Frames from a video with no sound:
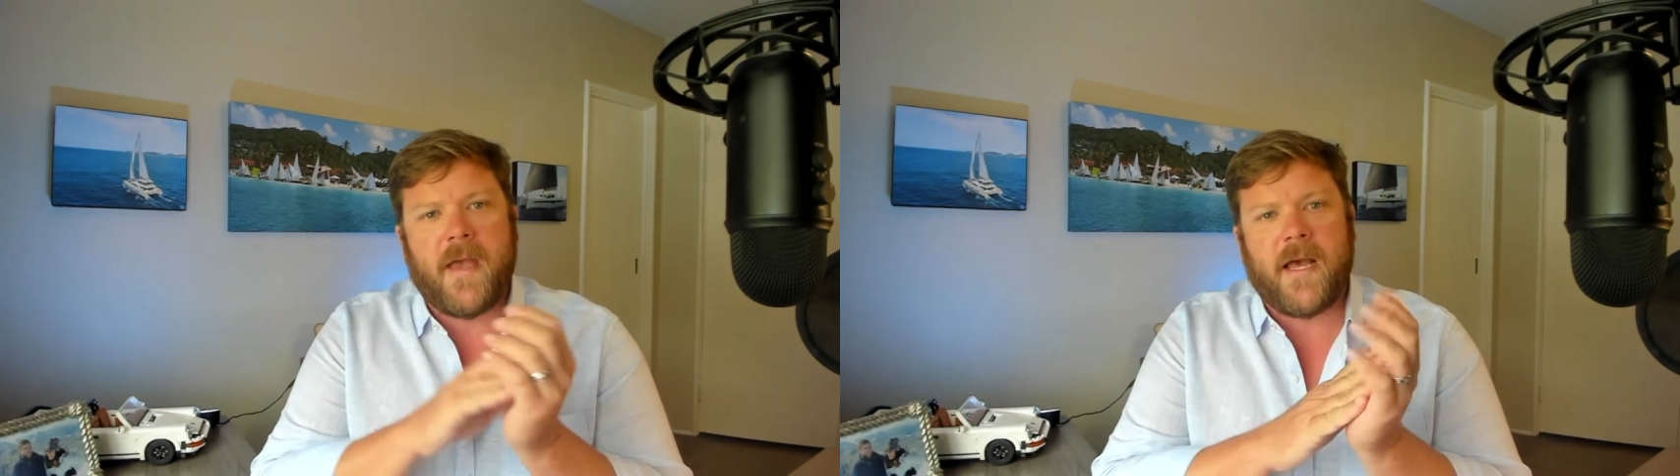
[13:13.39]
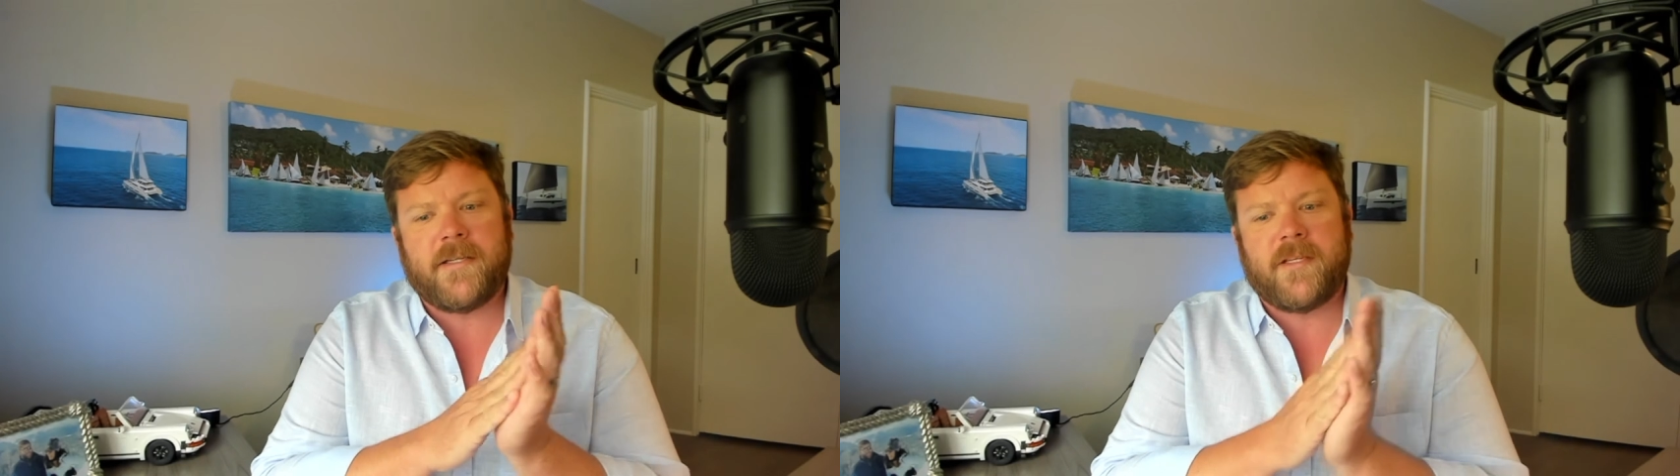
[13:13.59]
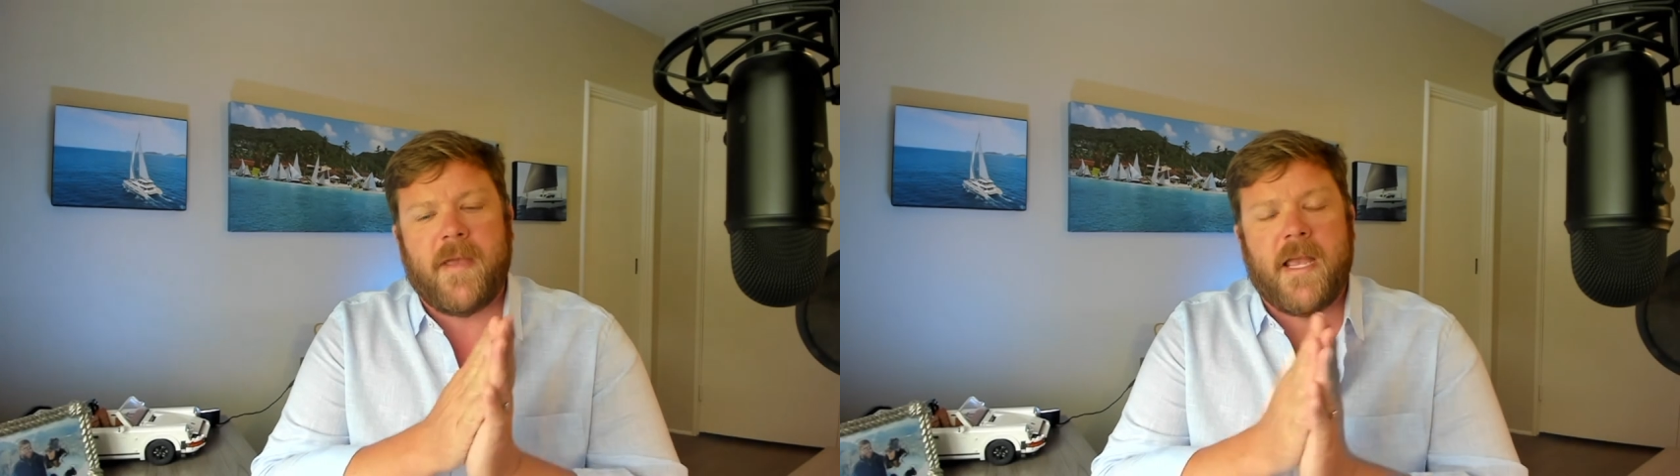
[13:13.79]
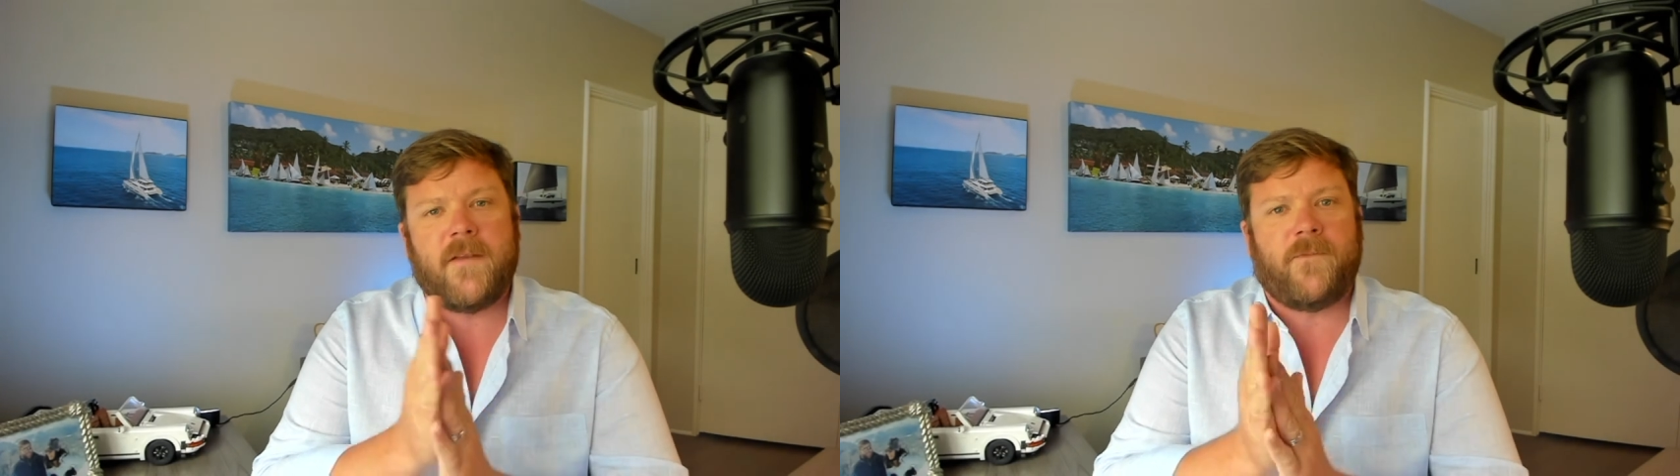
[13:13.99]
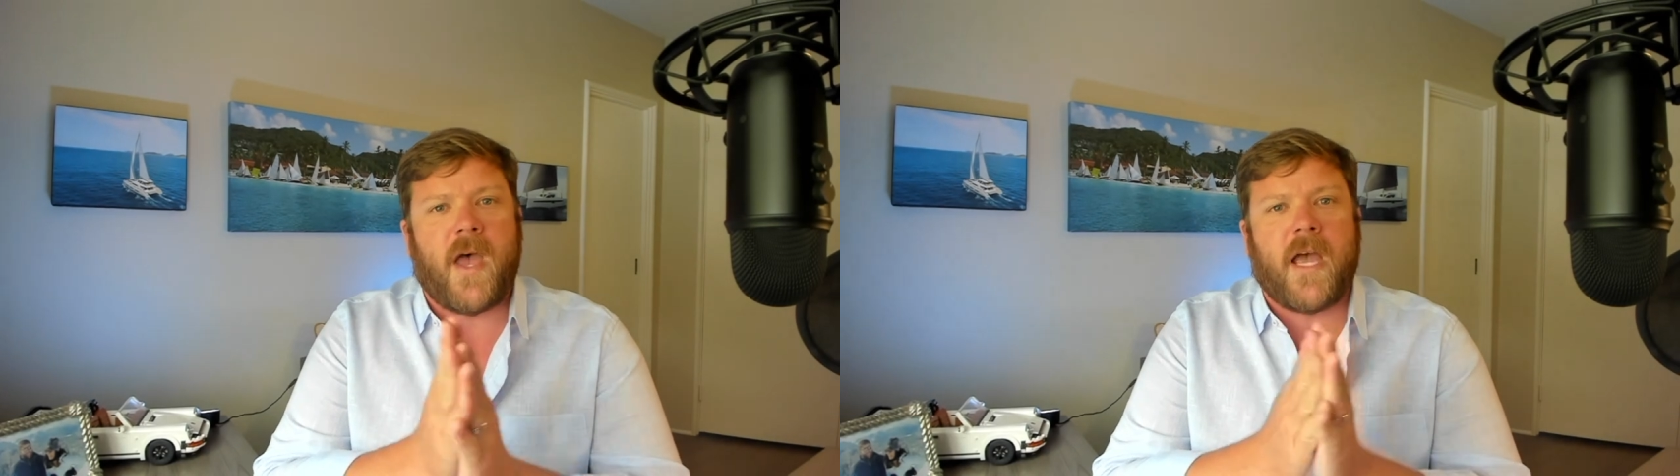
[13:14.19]
out as a
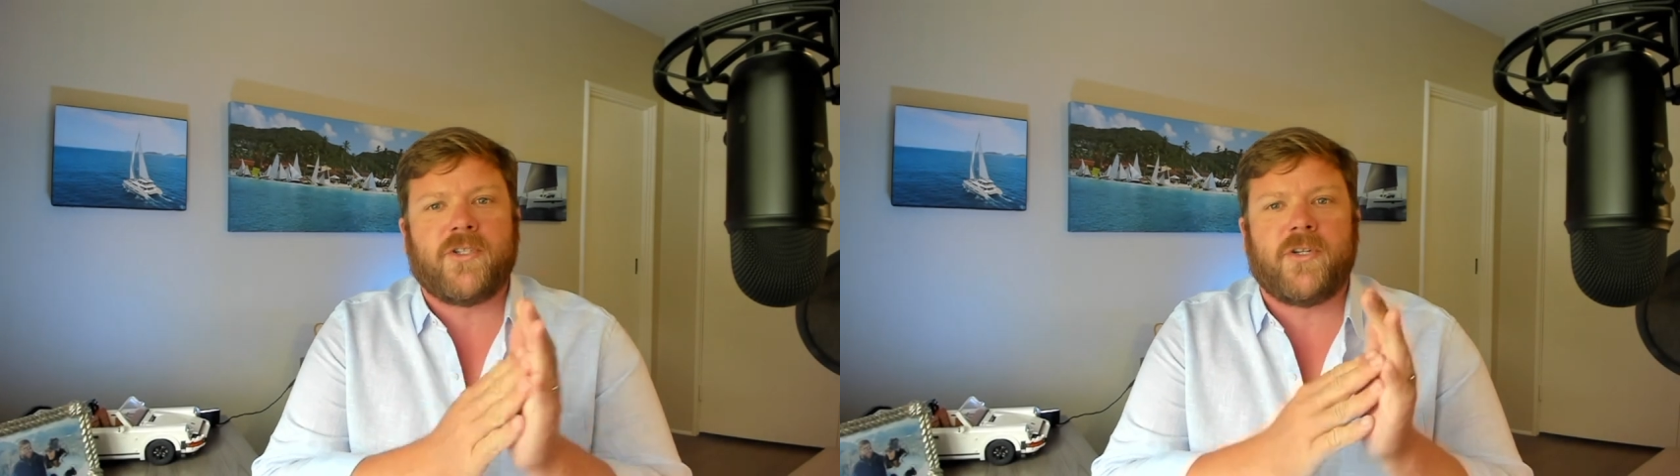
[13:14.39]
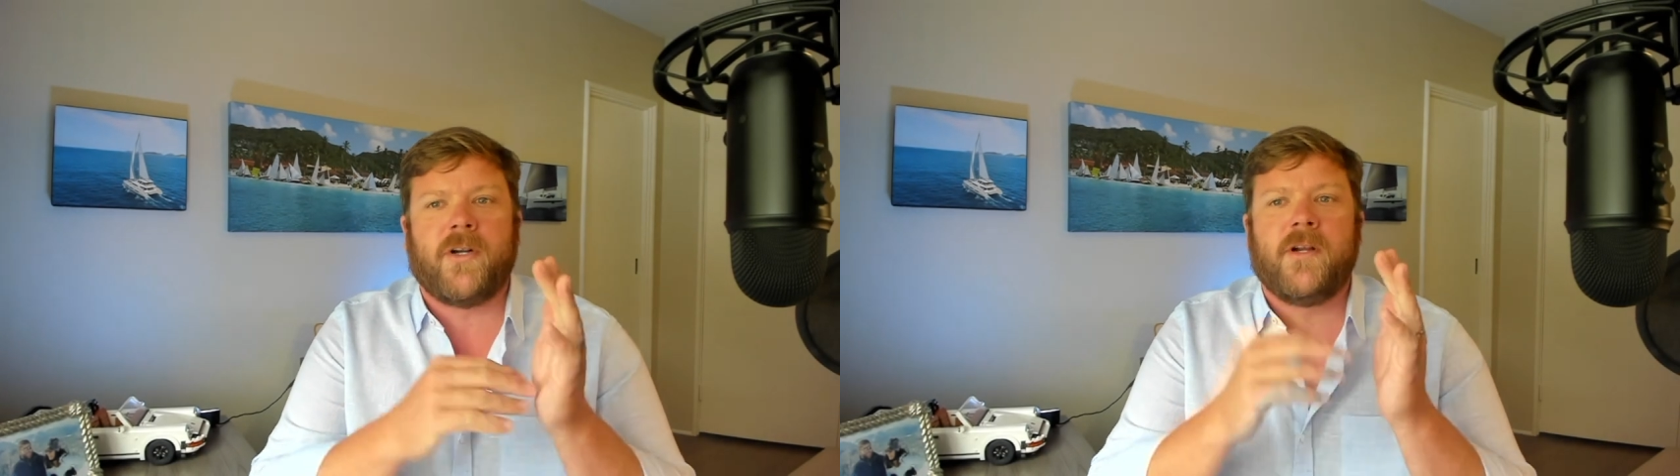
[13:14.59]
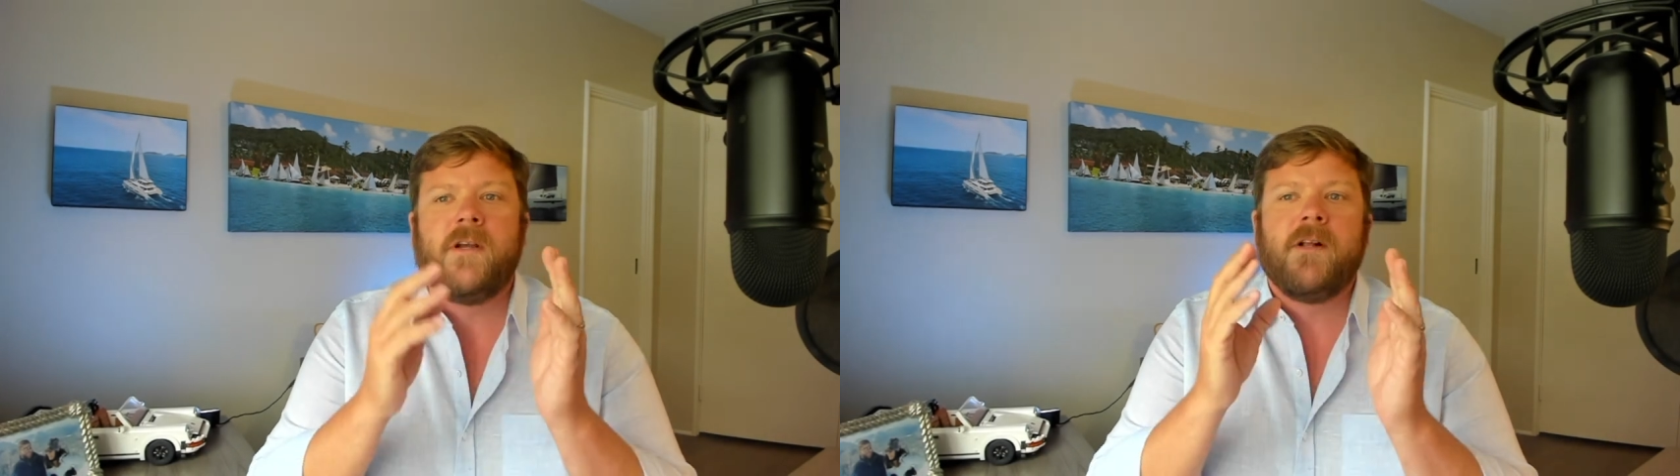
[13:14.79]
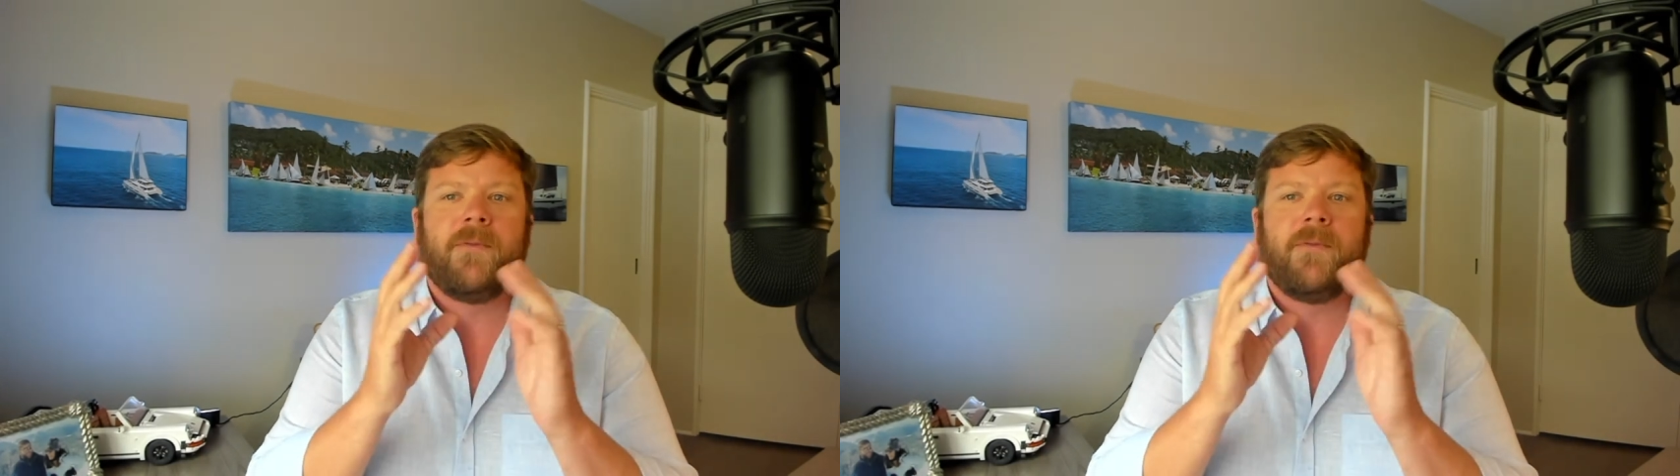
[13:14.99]
manufacturer,